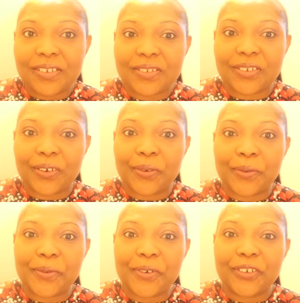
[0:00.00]

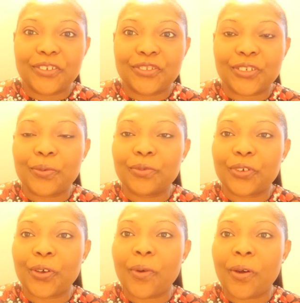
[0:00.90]
So don't
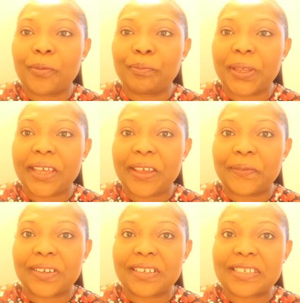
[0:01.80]
go on
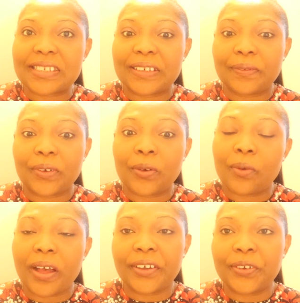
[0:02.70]
behaving as if,
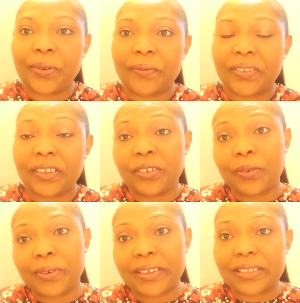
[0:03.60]
oh, I know everything, no
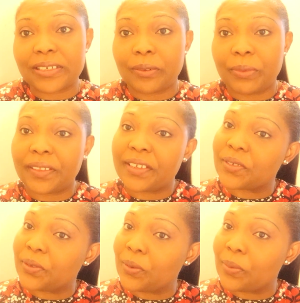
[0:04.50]
one can tell me
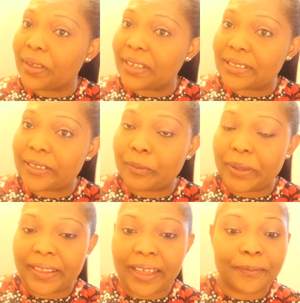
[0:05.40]
this or no one can tell me
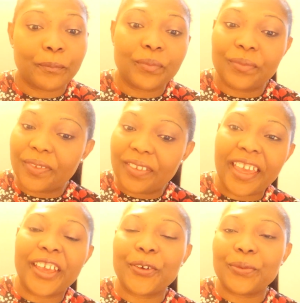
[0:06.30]
that.
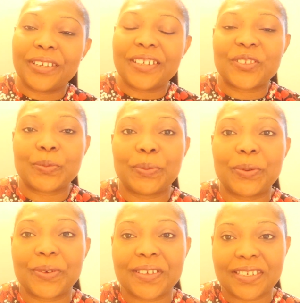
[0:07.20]
Ego needs to be
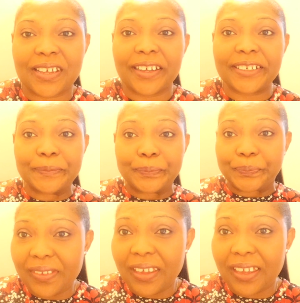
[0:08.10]
put aside
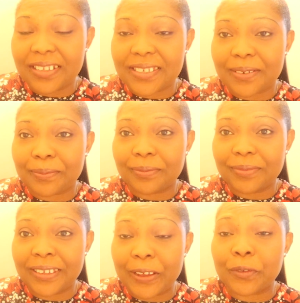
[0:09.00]
in some
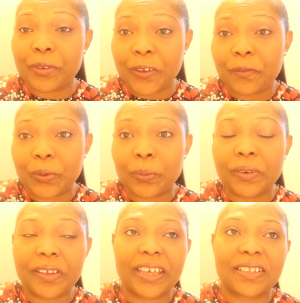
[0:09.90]
level if you
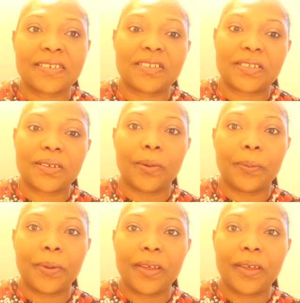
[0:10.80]
want to get to the top.